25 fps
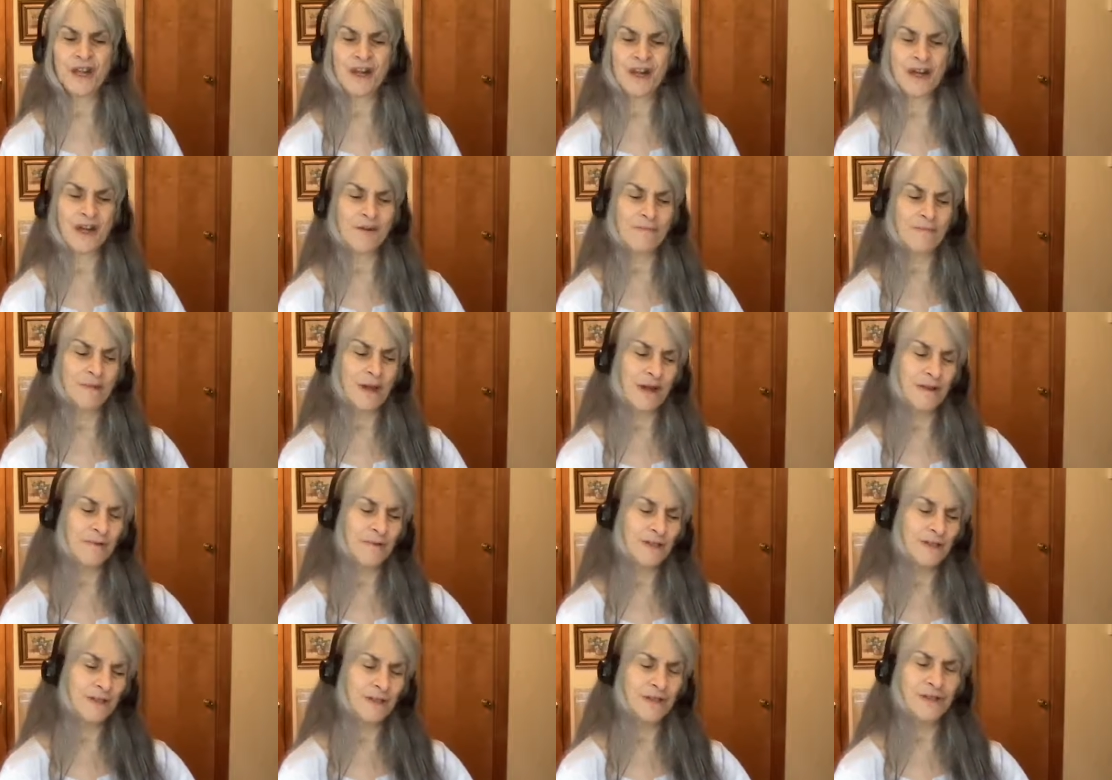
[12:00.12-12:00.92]
time I
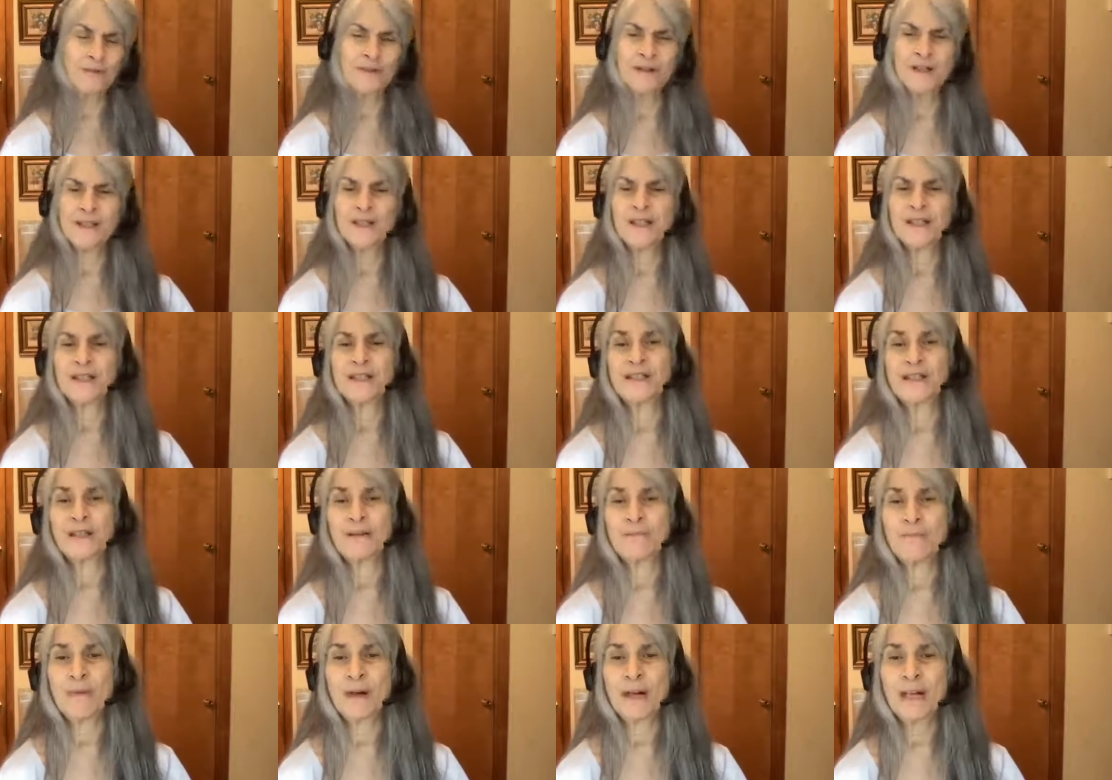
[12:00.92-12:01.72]
was doing this
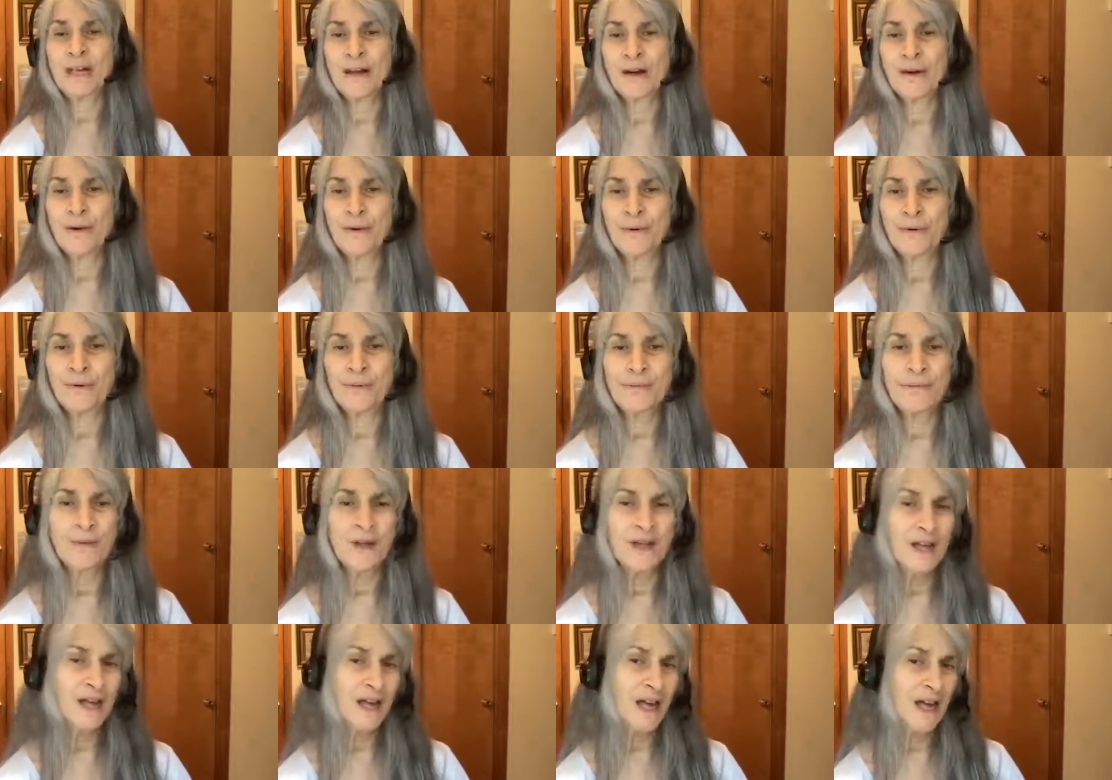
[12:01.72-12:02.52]
in my home.
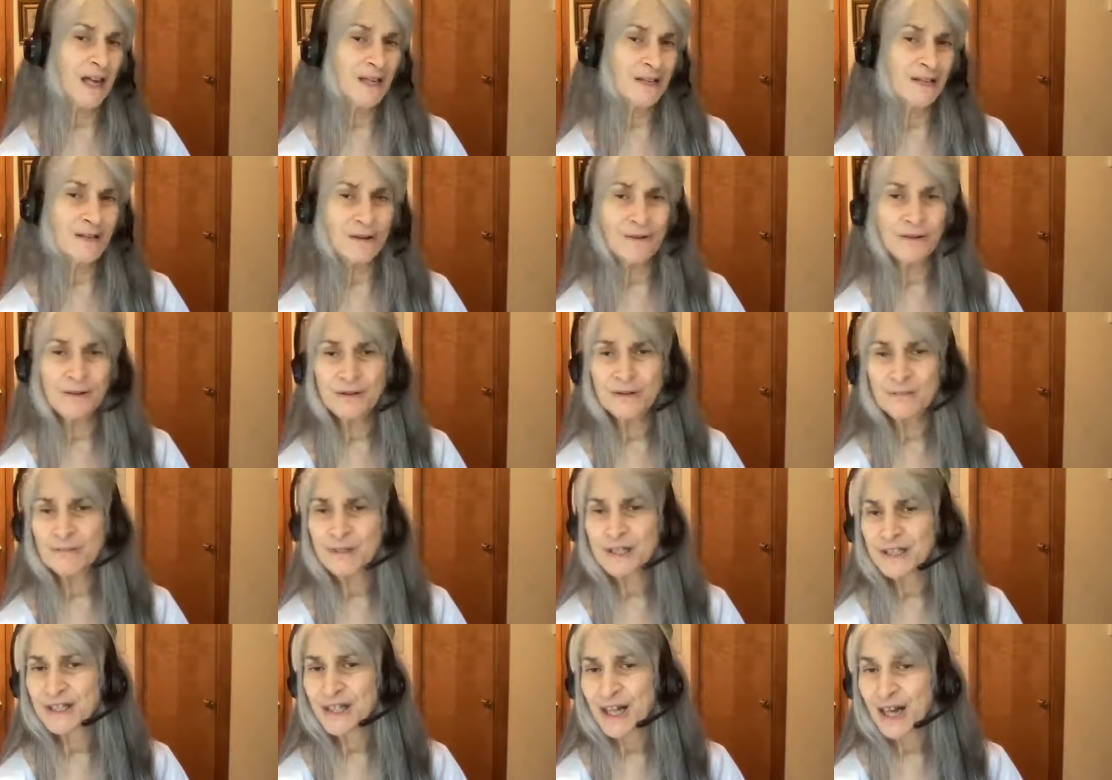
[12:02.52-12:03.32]
I hadn't owned a
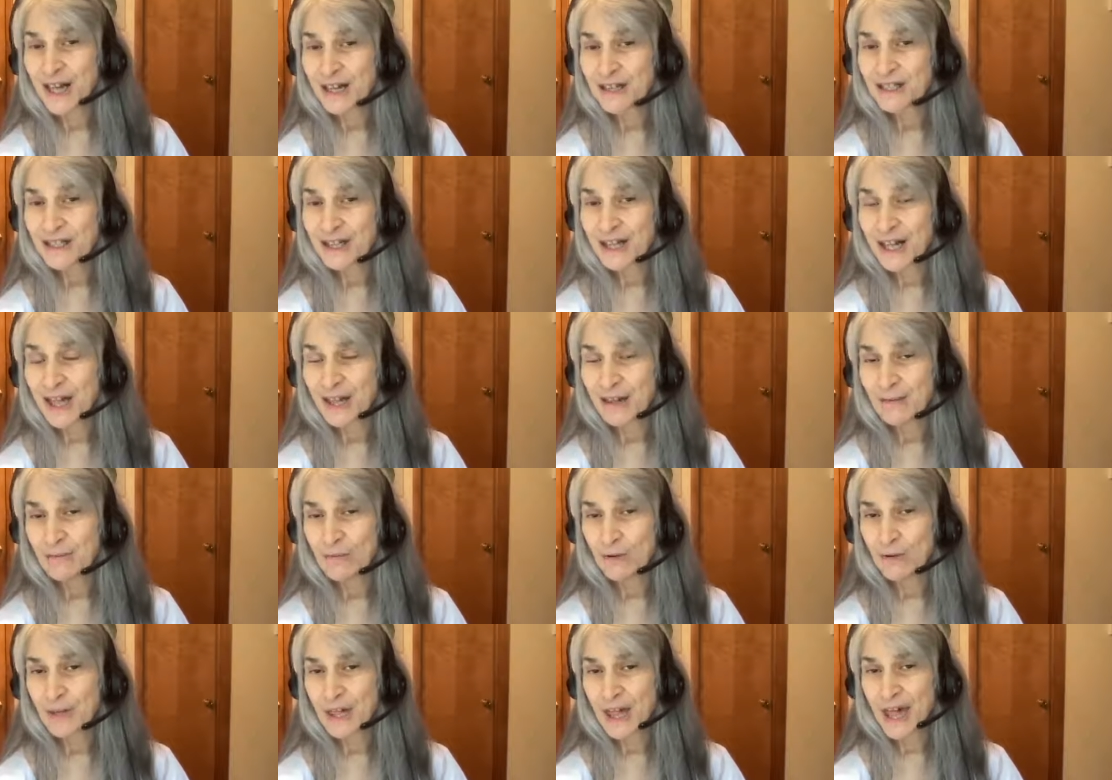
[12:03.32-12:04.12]
massage
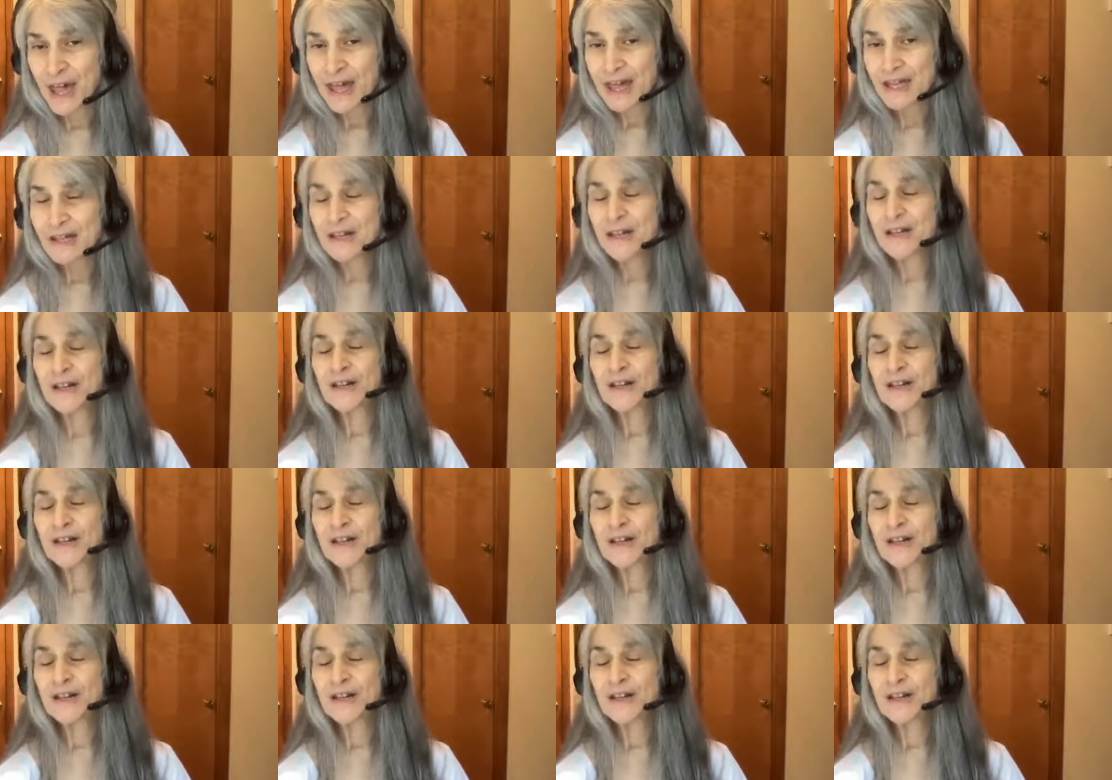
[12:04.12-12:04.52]
table yet.